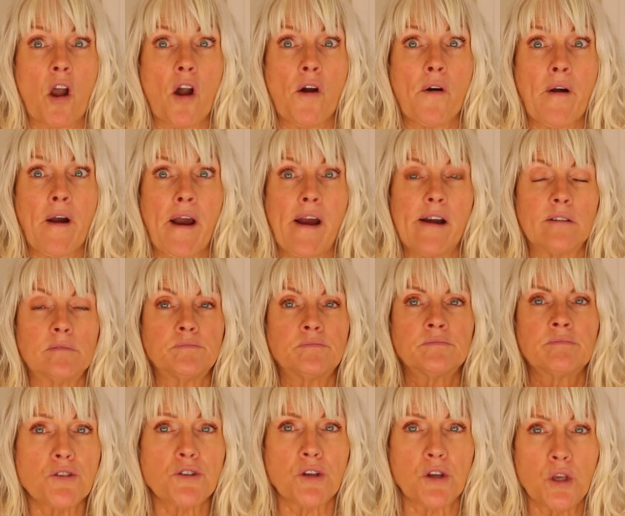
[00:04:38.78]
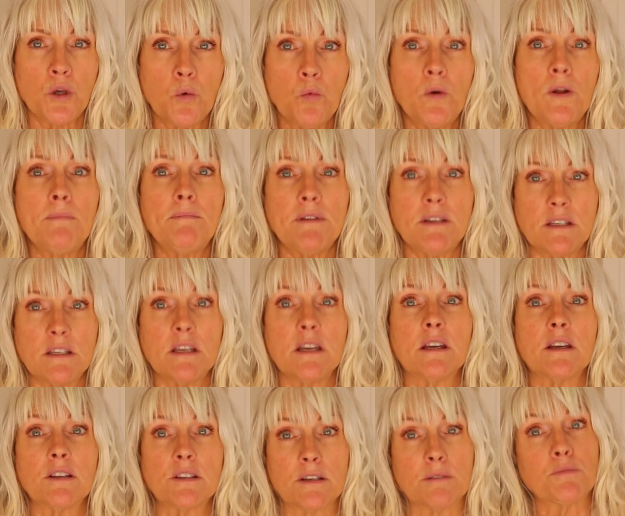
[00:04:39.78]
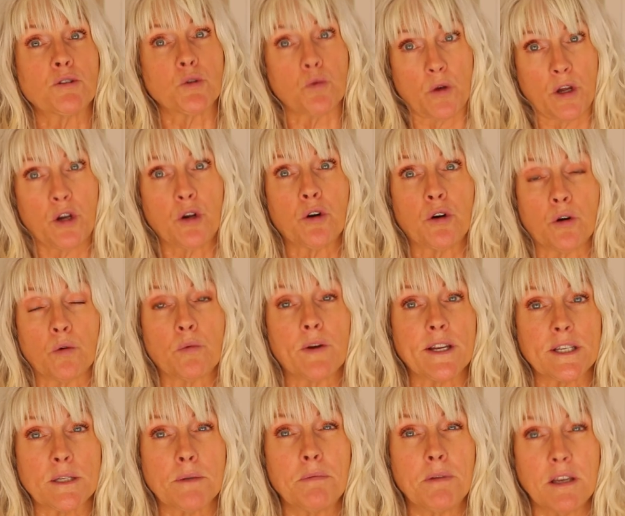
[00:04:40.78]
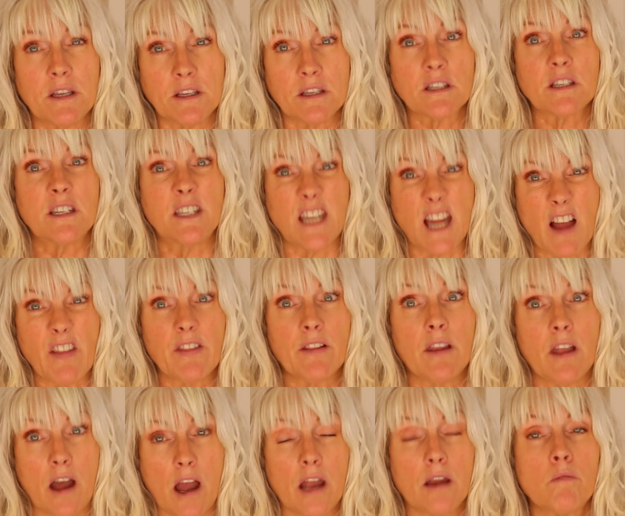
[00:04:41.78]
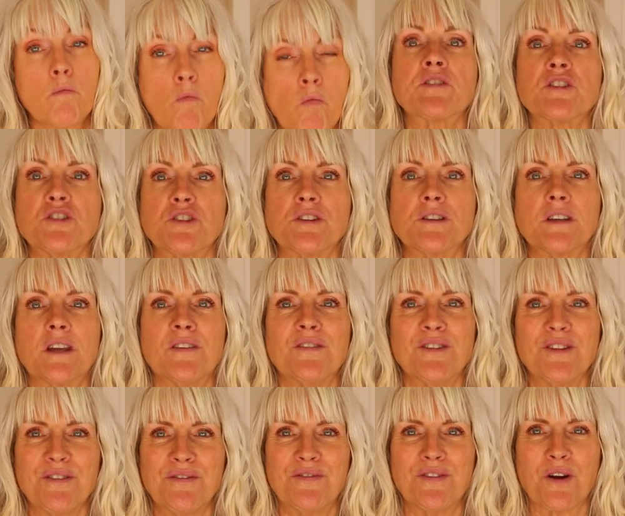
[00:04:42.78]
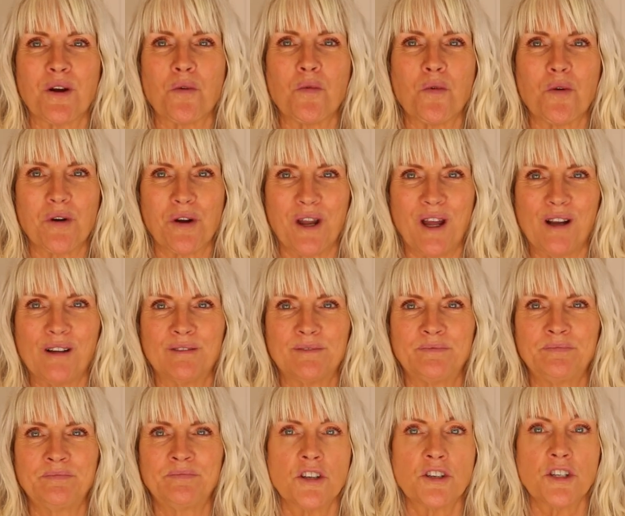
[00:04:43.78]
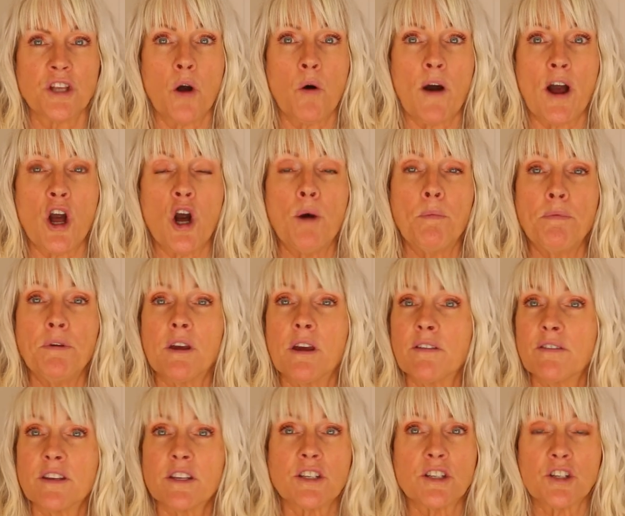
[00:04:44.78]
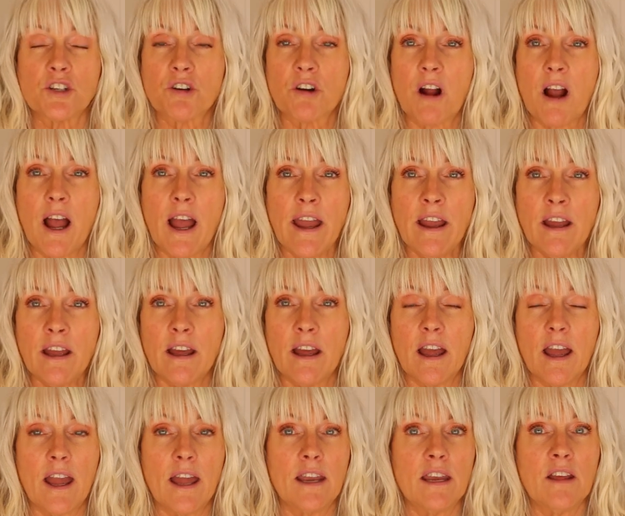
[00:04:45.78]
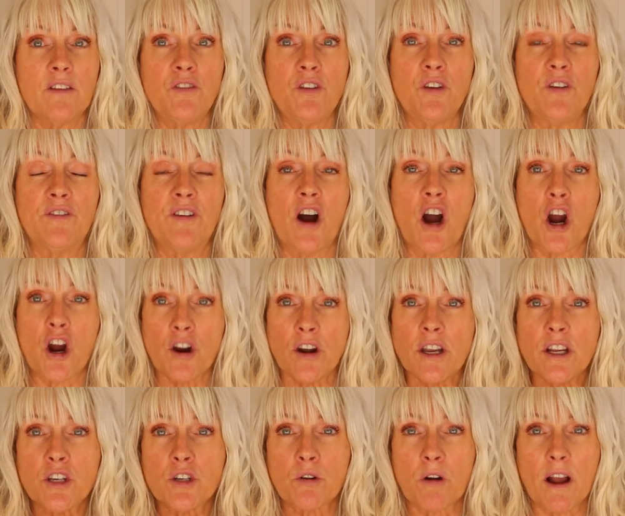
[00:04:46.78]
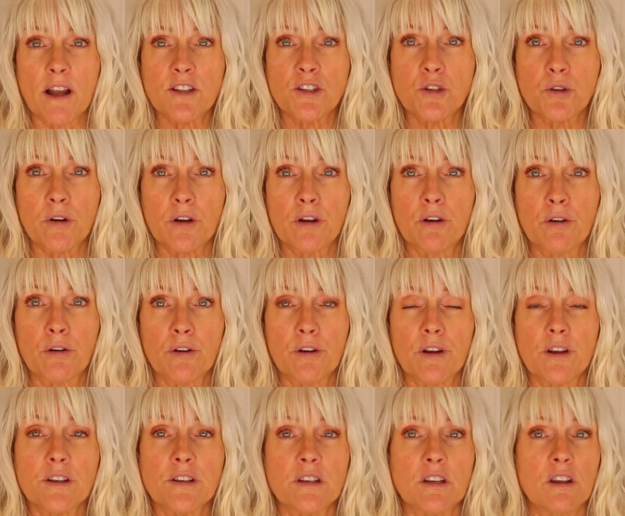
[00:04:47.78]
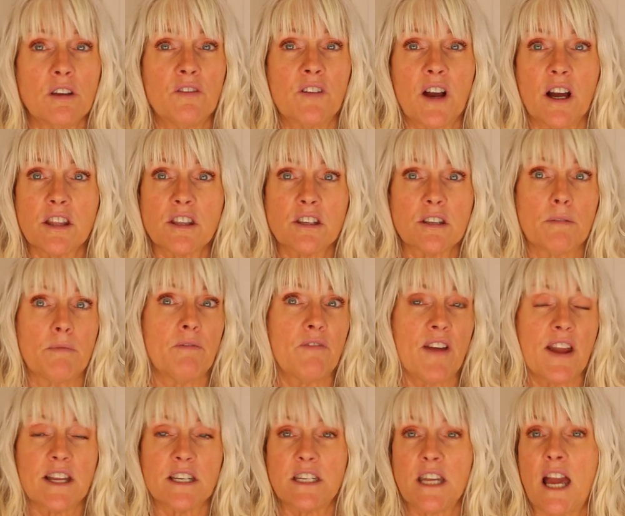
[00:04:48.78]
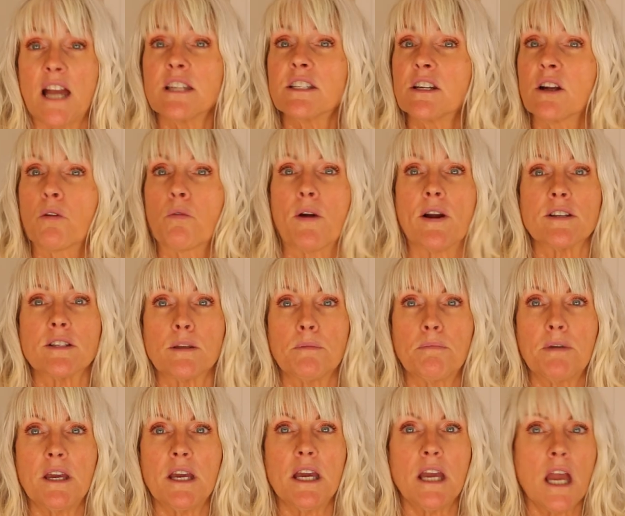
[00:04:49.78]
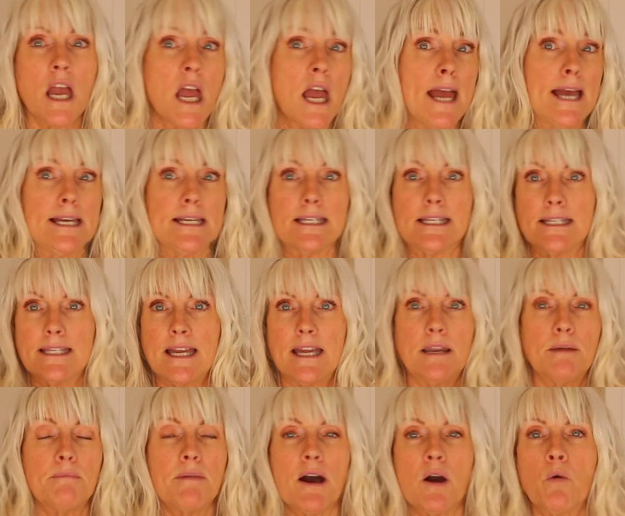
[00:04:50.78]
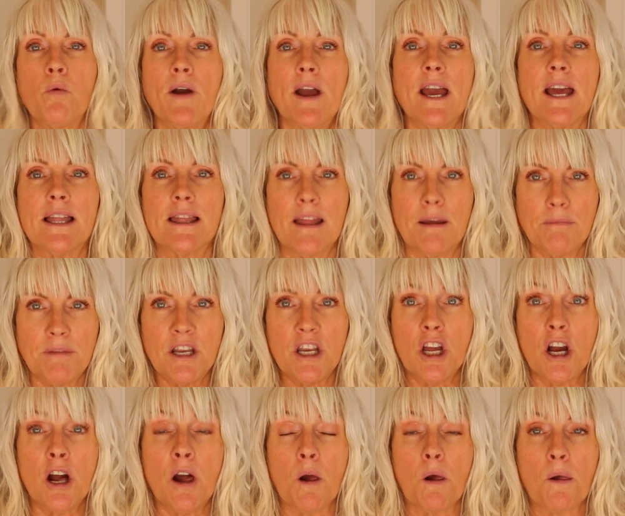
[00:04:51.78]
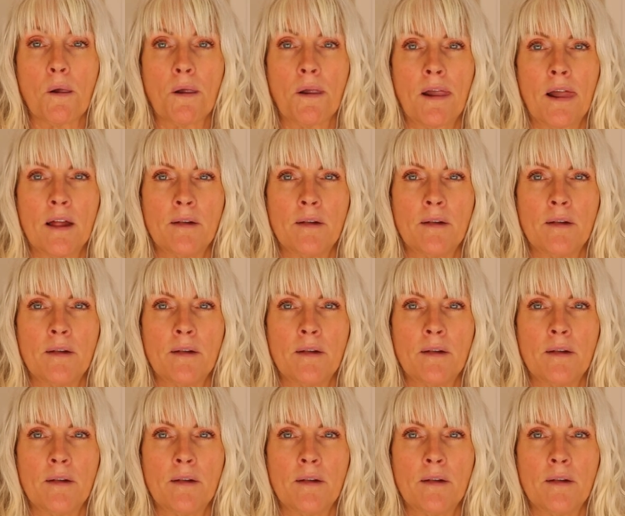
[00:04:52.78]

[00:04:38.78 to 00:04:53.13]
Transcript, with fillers: Okay, so you will be seeing some soy curl recipes down the line. Just giving you fair warning. So I hope you give this a try. And if you've already tried soy curls and you've got some fantastic recipe, send it my way, let me know.